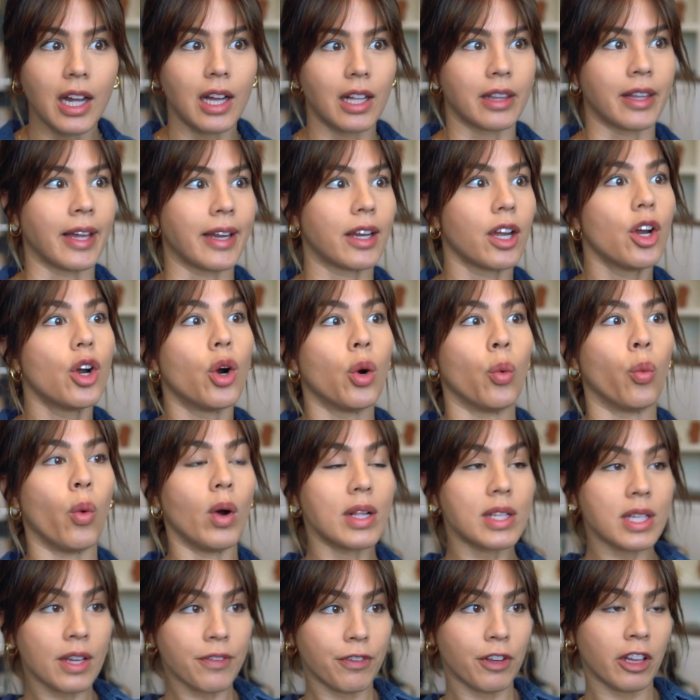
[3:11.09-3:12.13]
Like,
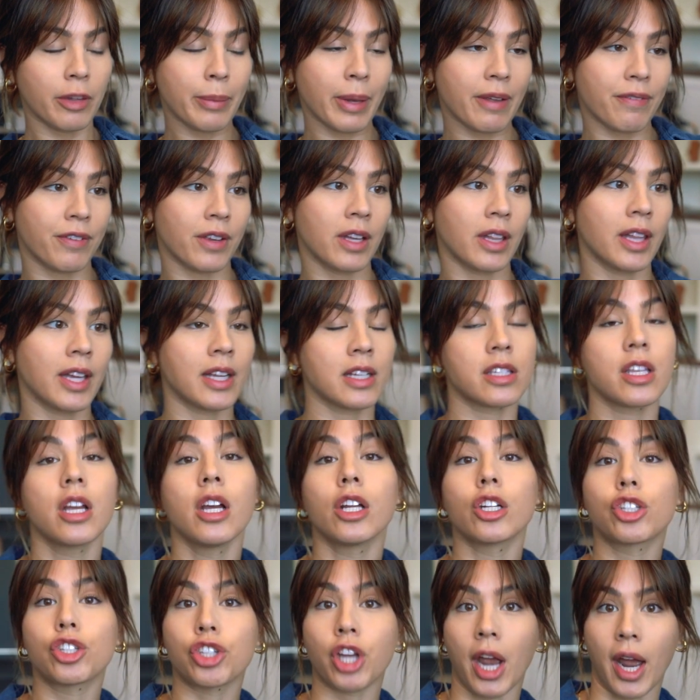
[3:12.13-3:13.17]
once I feel my feelings,
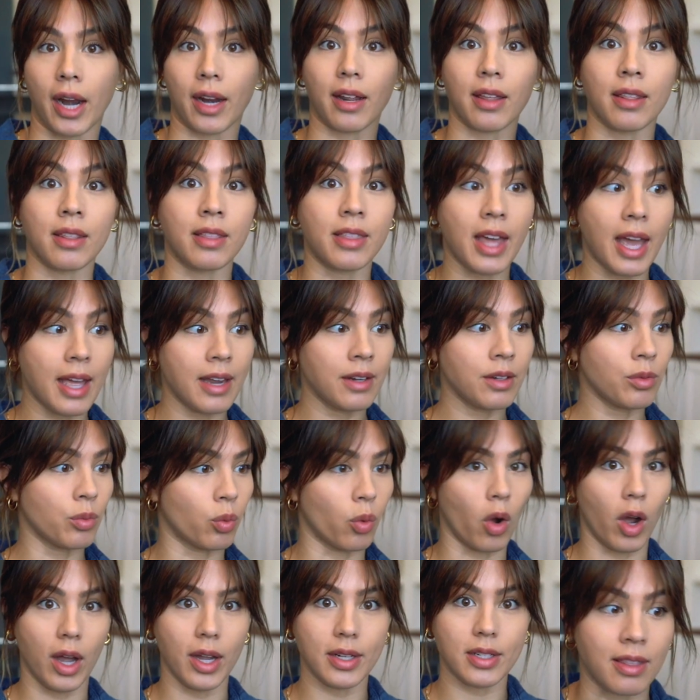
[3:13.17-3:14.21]
check. Then
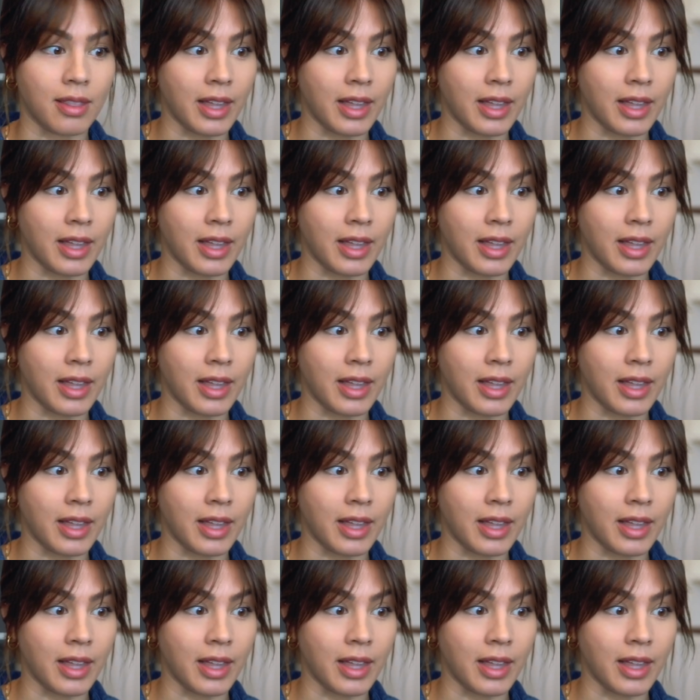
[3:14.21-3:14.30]
what?